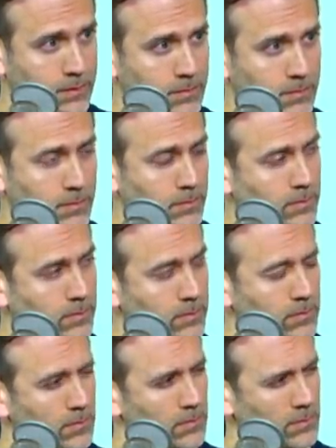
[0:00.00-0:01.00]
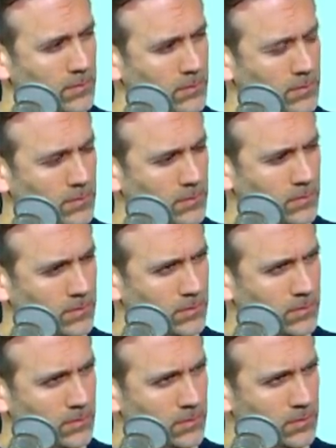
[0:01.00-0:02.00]

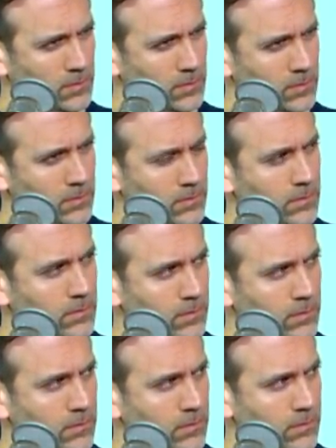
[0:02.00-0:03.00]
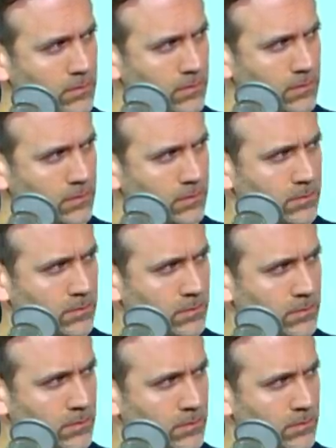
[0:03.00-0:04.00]

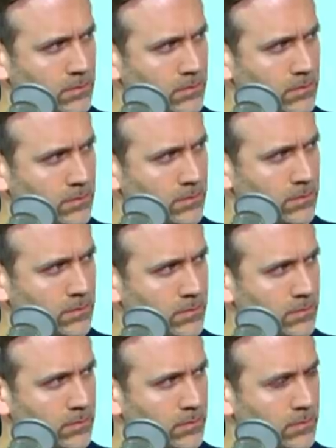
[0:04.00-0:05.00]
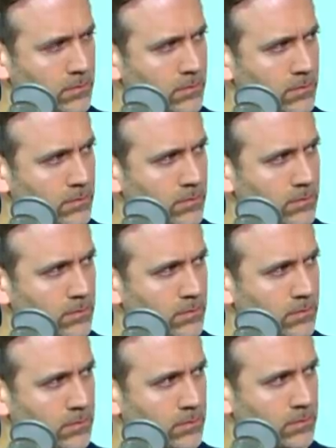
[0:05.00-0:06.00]

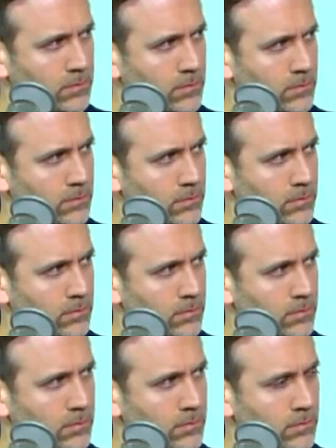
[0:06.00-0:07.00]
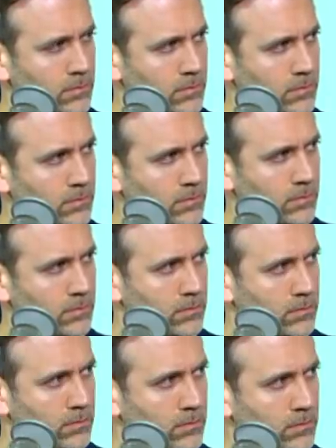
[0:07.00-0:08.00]
This person isn't speaking.